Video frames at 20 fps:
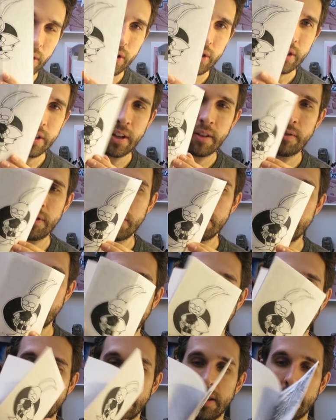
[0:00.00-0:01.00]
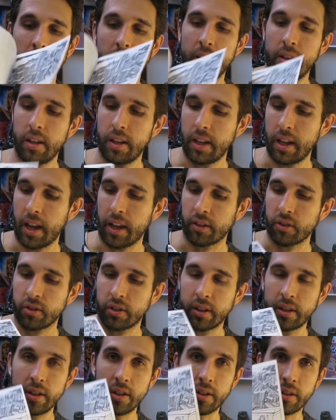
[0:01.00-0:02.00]
version of him, but he
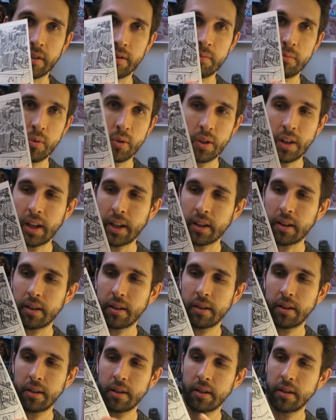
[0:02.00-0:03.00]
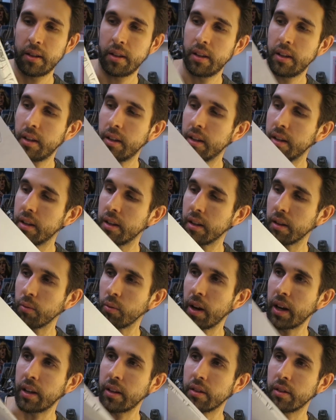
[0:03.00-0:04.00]
actually looks more like a
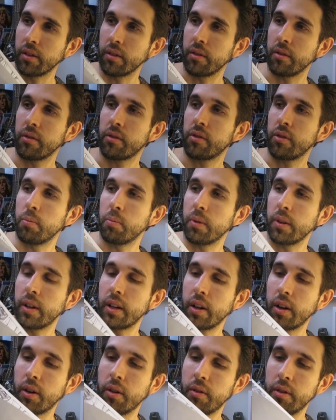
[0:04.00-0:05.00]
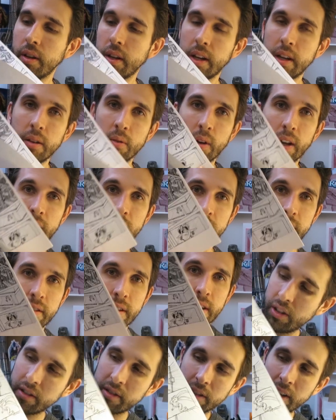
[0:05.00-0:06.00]
regular superhero. Anyways,
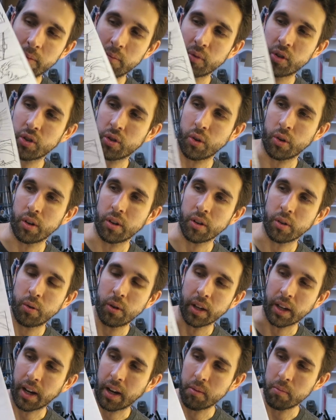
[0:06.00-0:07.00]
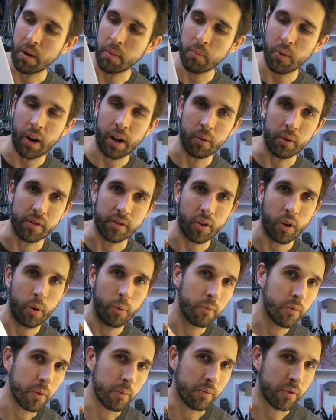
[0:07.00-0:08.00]
it's just something short and quick. I remember I was
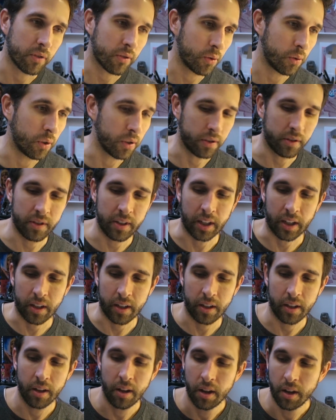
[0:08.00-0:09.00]
home from school sick